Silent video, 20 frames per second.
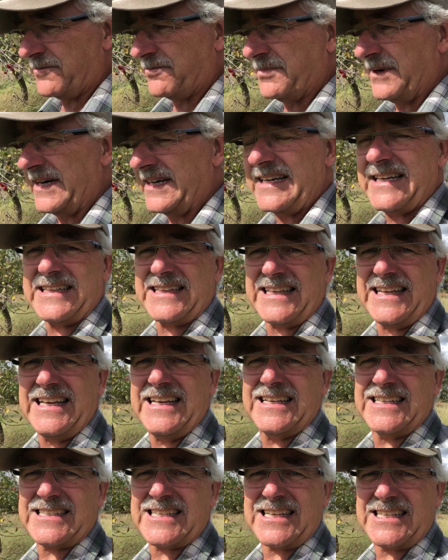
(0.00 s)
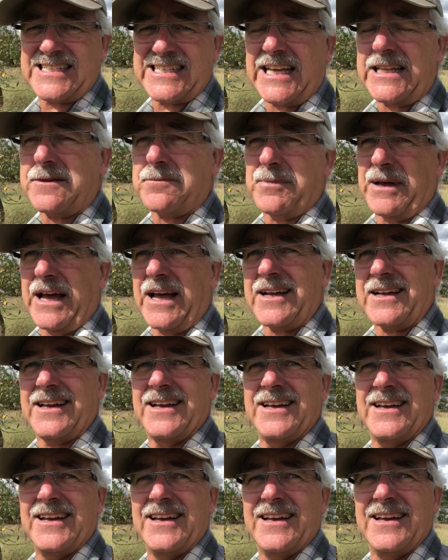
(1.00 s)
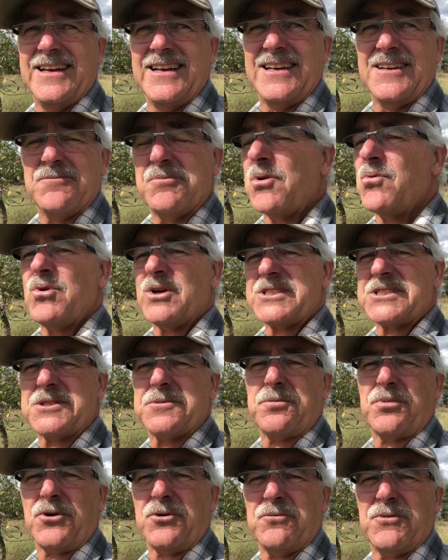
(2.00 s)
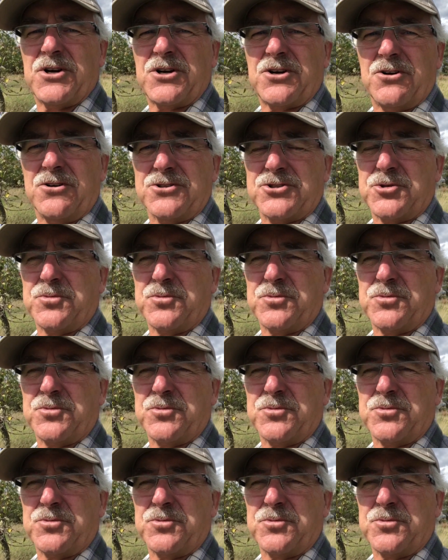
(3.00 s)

but it is a setback. But what's the permaculture